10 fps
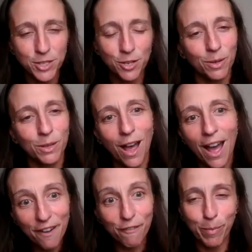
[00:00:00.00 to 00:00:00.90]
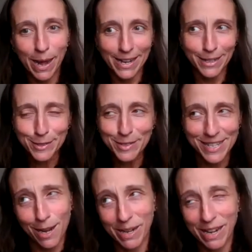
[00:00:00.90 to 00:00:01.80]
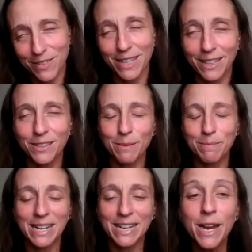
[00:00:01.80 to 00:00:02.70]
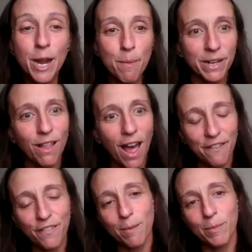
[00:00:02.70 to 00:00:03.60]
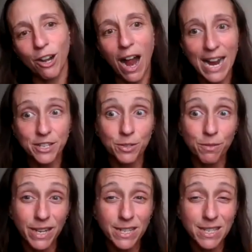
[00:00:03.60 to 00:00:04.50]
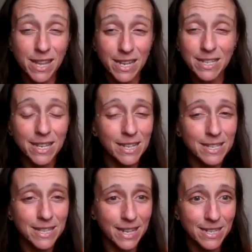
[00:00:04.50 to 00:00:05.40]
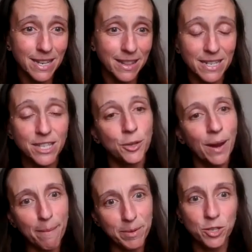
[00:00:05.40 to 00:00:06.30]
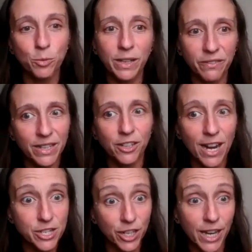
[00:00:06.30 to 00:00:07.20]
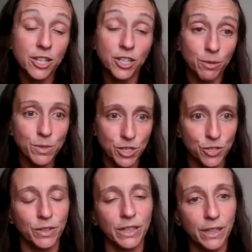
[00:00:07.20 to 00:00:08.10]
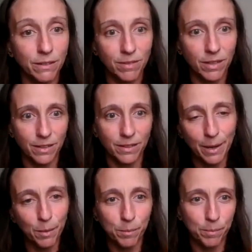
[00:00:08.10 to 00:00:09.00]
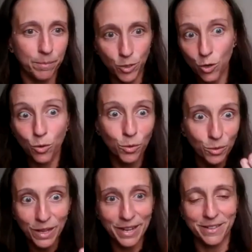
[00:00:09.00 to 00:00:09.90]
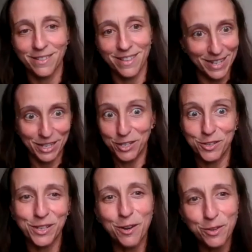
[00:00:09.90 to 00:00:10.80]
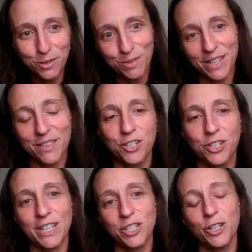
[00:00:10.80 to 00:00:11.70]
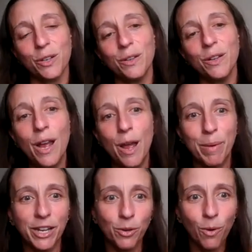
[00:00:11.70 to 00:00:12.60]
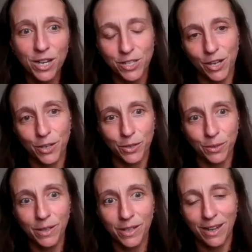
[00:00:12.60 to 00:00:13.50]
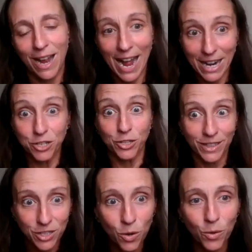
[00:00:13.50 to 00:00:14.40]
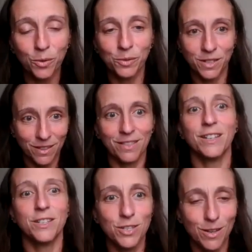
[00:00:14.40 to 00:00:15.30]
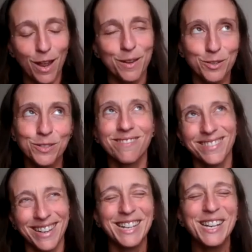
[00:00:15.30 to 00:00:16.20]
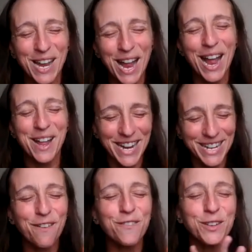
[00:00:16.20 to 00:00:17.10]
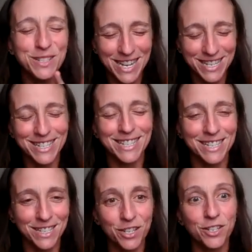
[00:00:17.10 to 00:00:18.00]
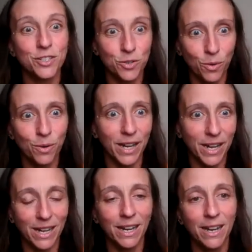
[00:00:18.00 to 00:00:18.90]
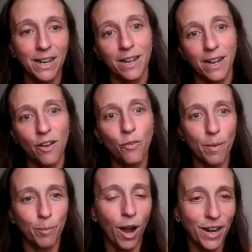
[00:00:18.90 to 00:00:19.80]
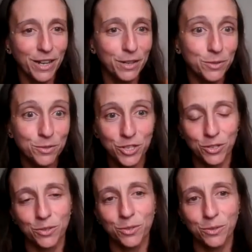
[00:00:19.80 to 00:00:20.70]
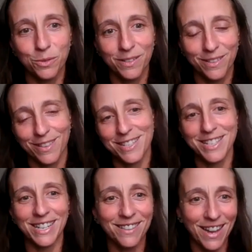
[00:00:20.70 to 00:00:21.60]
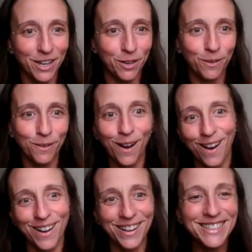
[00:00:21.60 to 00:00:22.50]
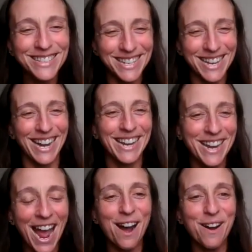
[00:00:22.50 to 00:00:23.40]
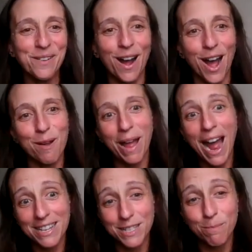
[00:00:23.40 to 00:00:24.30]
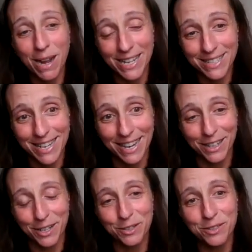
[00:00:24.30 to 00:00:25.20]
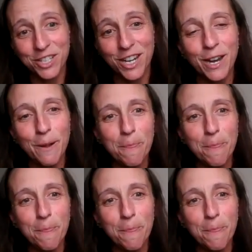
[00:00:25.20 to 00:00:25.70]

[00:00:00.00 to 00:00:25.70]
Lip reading: So a lot of bios, now I'm gonna have to like look at mine, but a lot of them are I do this, and this. And you happen to weave in your education, which is really like cool. And you know, you did the traditional, but you also actually told this in a few sentences the story of what brought you to the seat that you are sitting in now, as a mindset coach.